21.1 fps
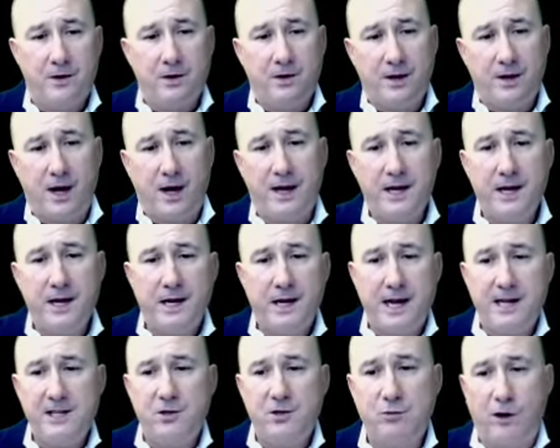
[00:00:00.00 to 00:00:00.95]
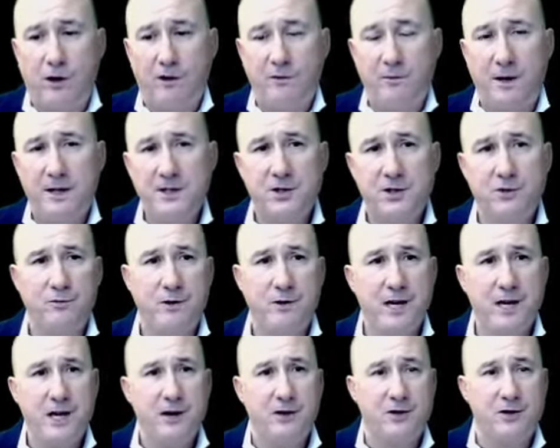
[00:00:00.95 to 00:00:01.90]
90 days, 12 months, 3
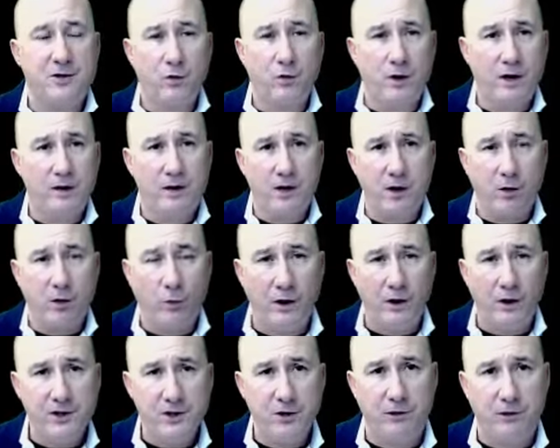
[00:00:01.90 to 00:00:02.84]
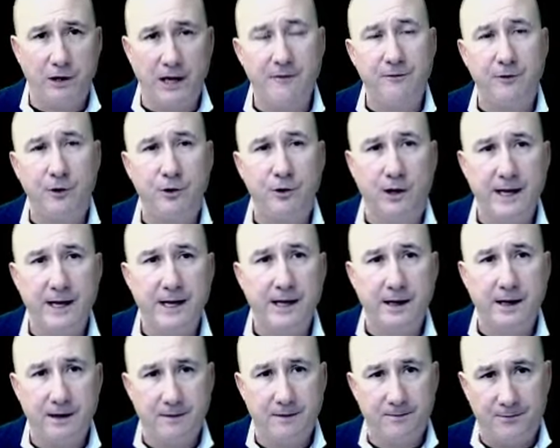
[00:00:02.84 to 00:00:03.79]
years. What does your life look like
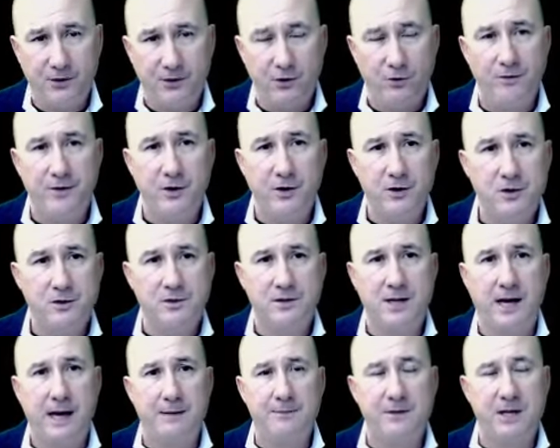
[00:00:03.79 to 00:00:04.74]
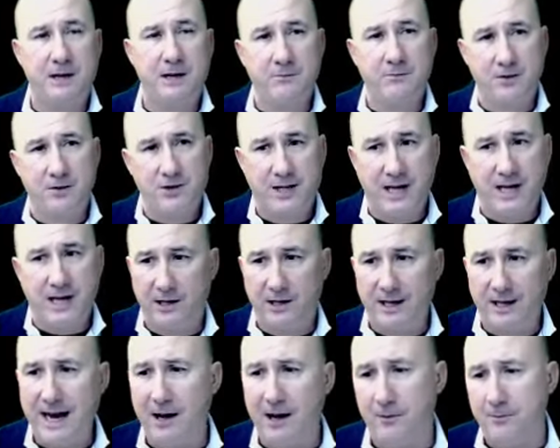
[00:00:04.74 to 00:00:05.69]
during those times? And scale it
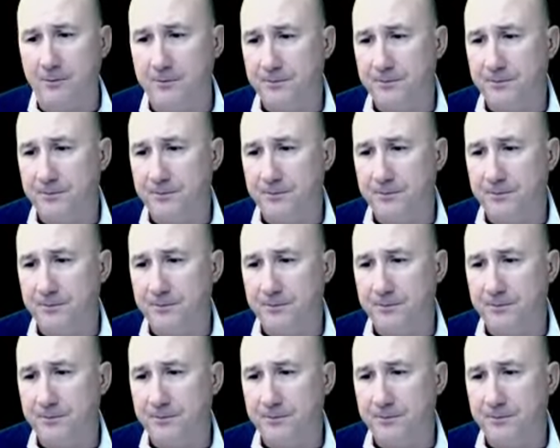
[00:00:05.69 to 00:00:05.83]
out.